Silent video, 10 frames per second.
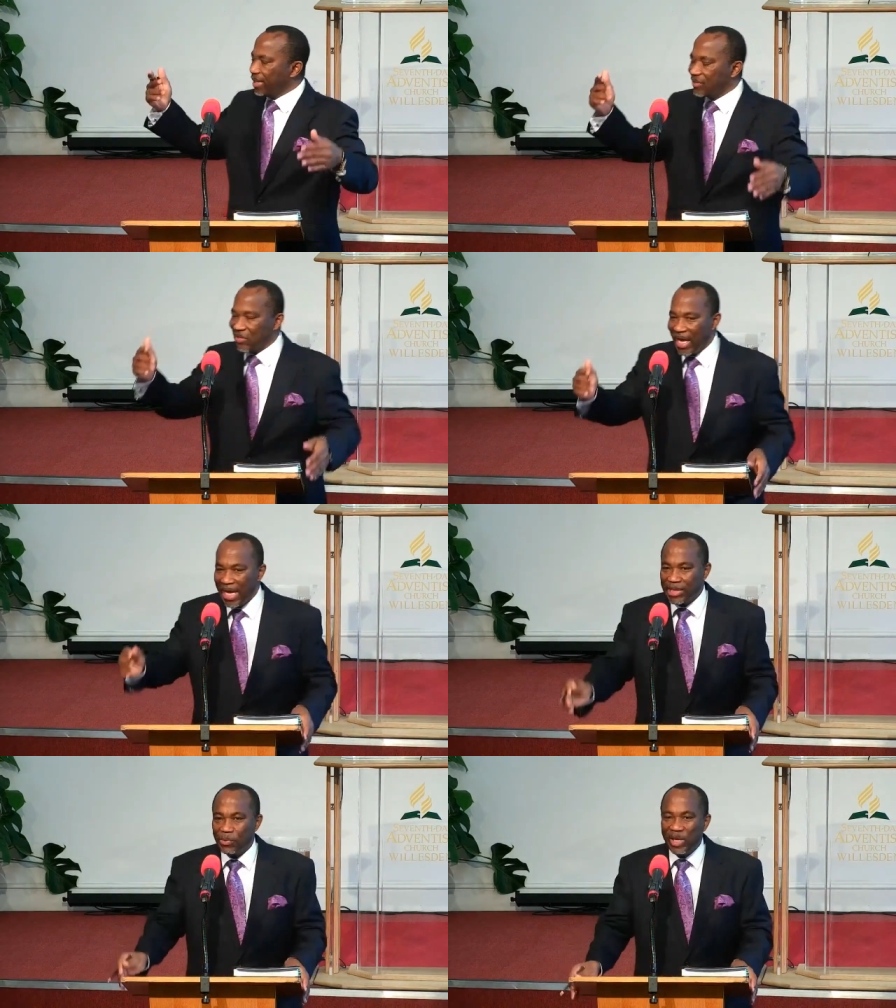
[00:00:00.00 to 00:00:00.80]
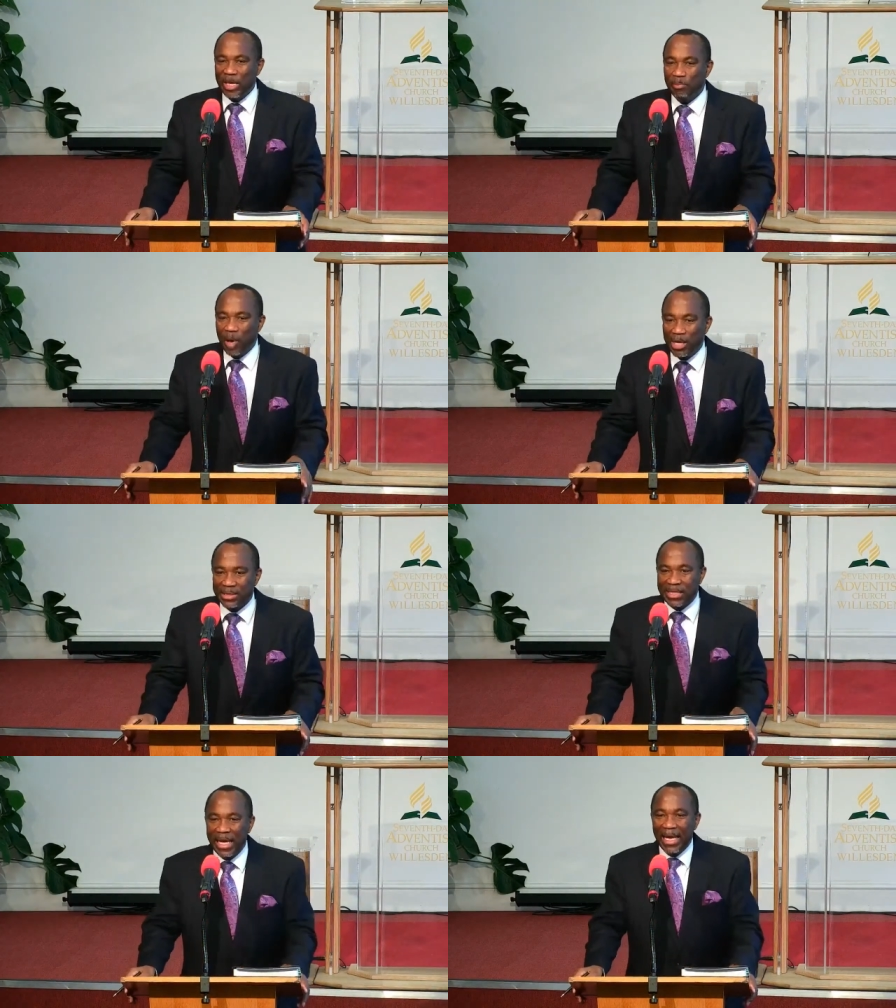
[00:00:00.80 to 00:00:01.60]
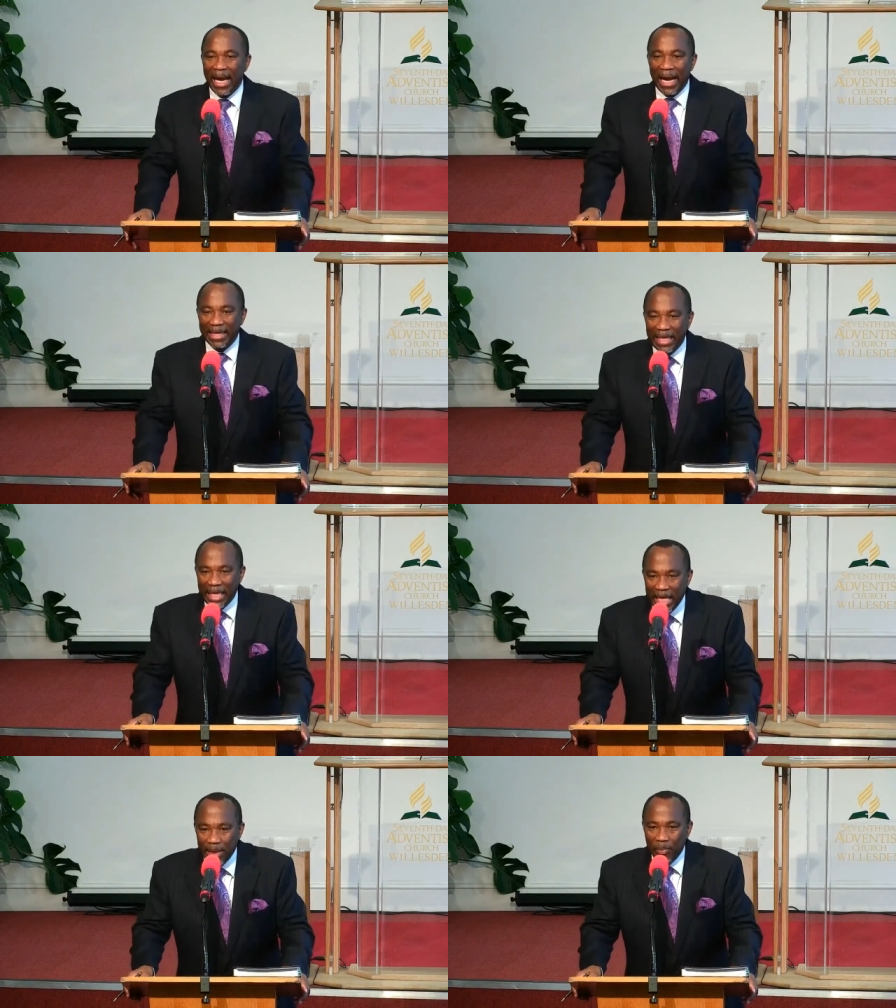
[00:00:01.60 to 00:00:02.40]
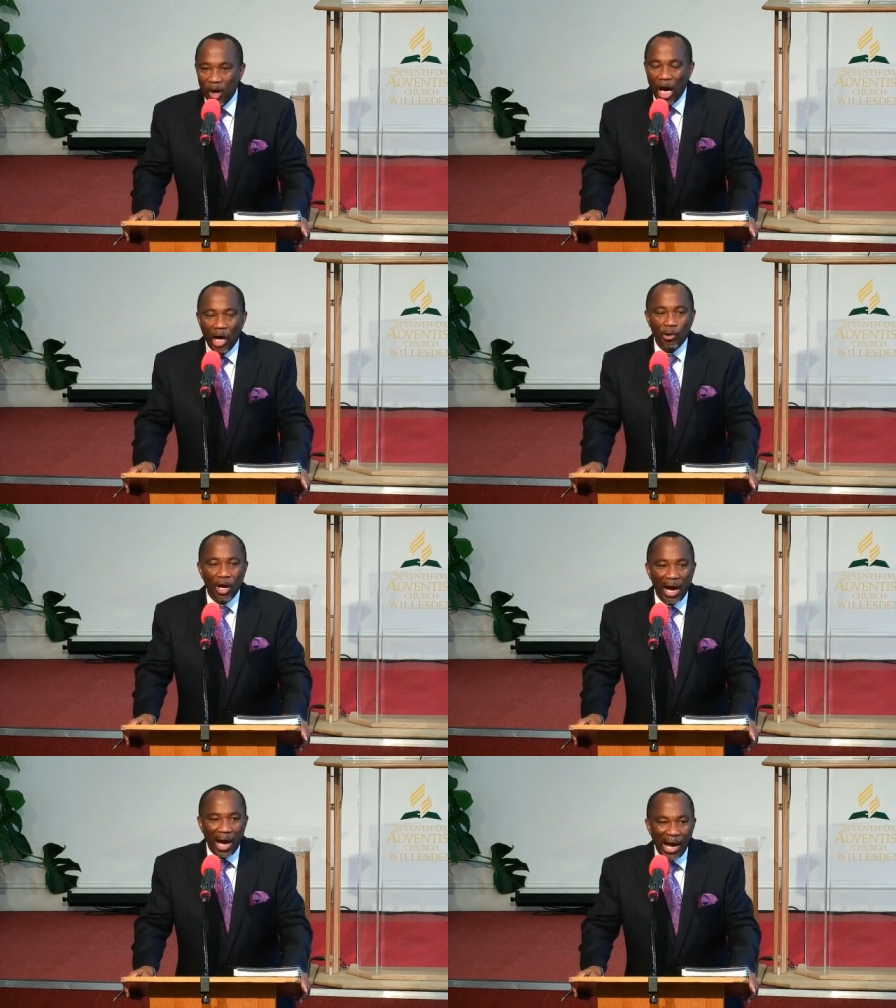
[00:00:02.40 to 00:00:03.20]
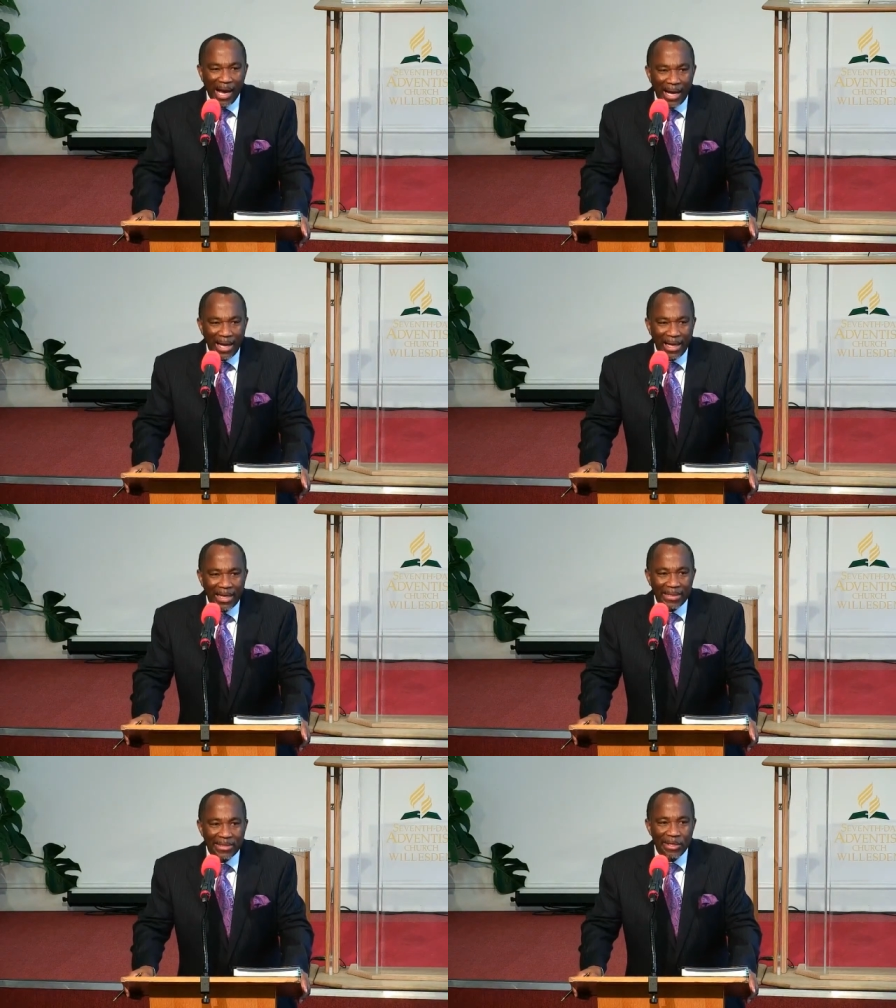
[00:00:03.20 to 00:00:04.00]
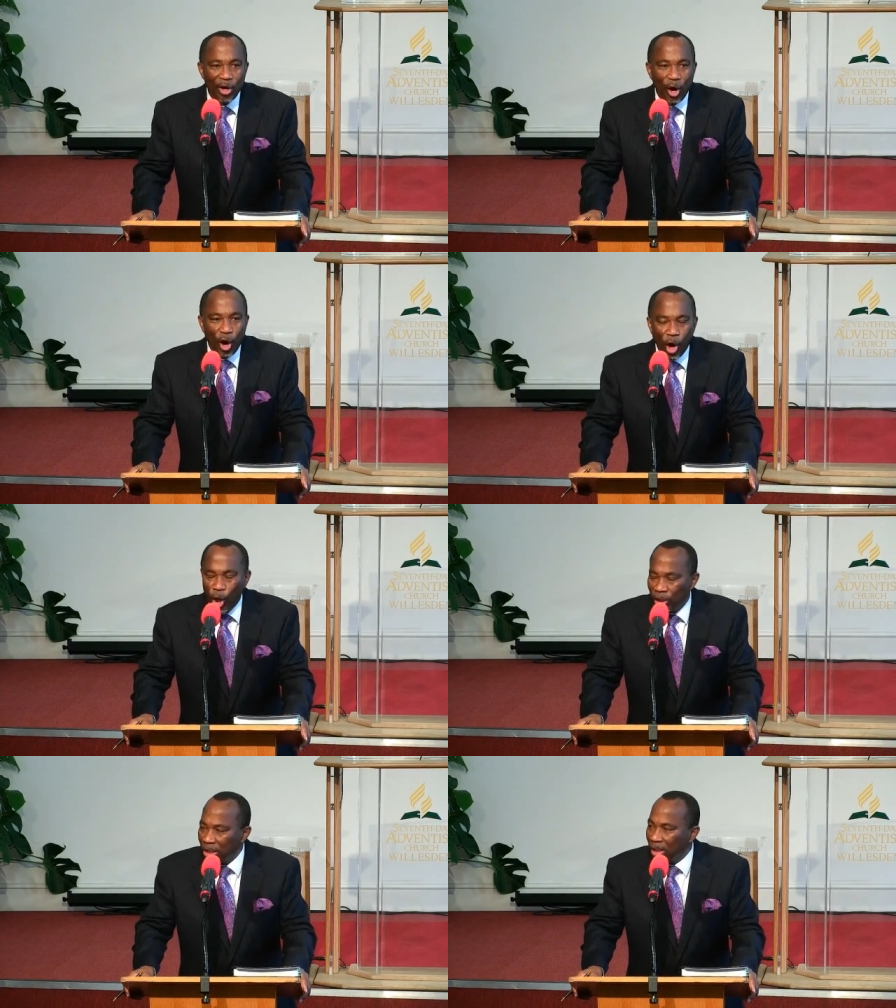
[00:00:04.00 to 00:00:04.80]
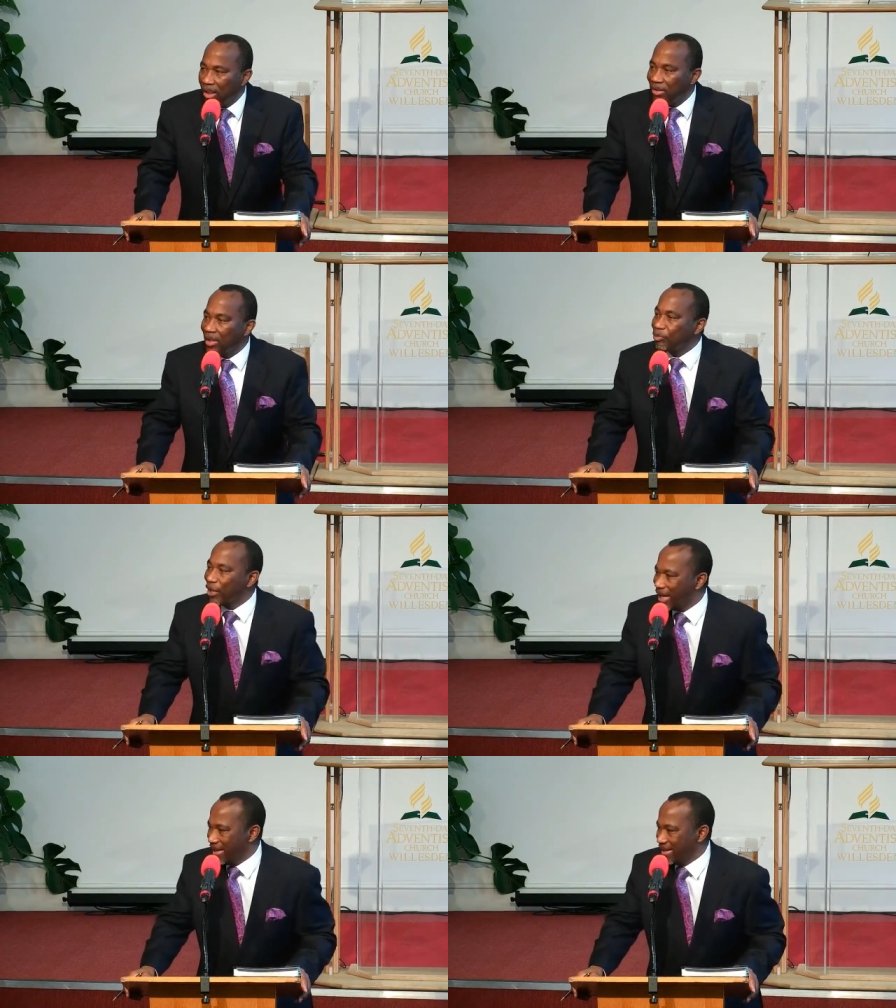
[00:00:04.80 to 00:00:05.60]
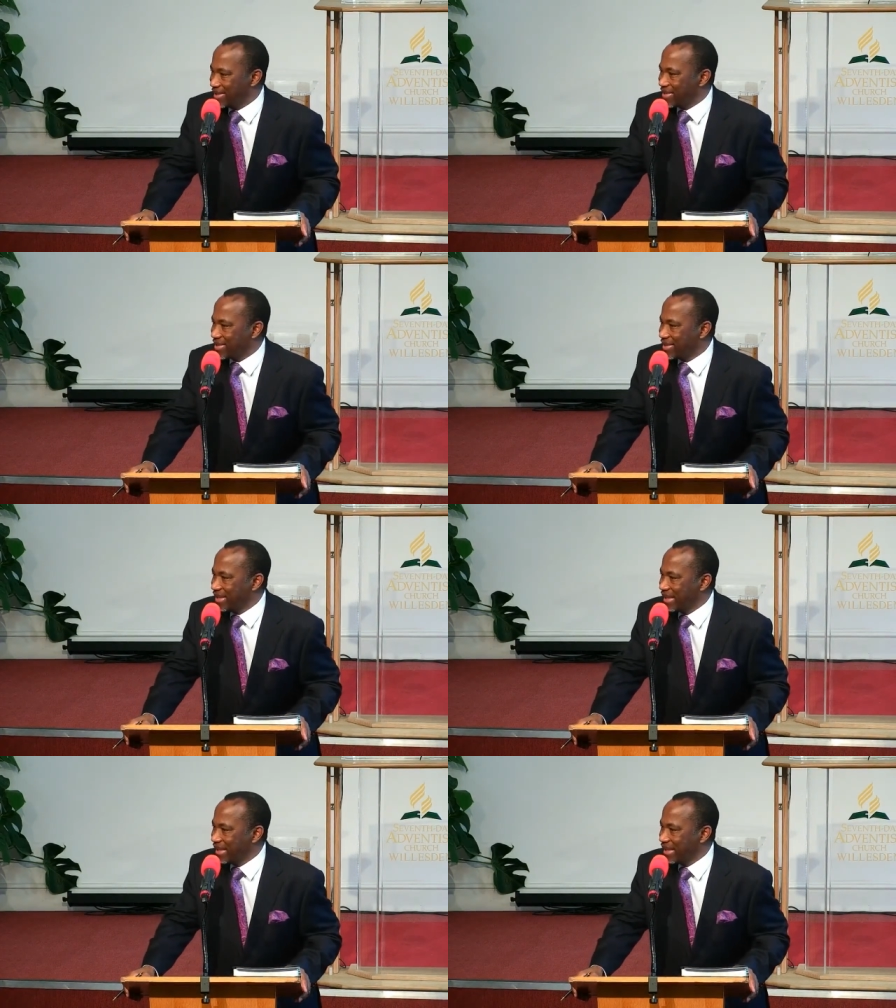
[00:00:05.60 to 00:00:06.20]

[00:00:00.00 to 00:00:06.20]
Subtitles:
It says we must keep our eyes on the prize.